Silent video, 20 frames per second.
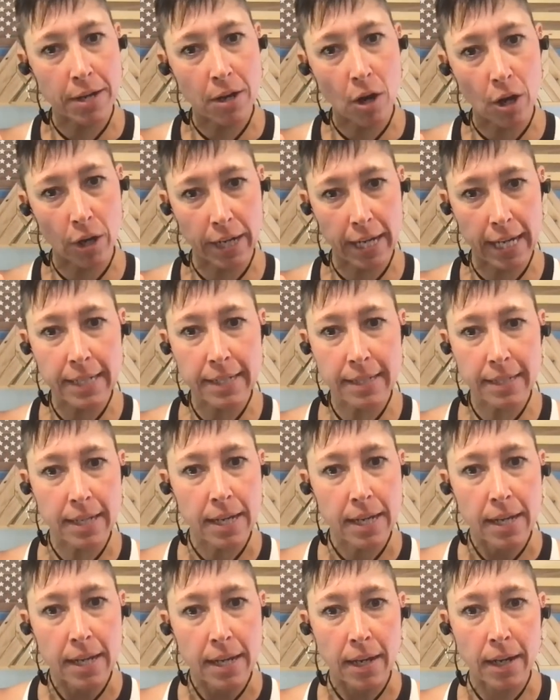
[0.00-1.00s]
on it
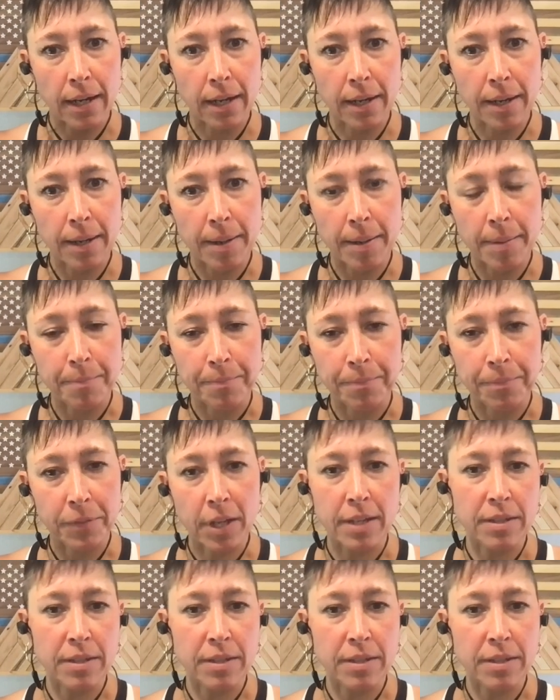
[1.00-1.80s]
um,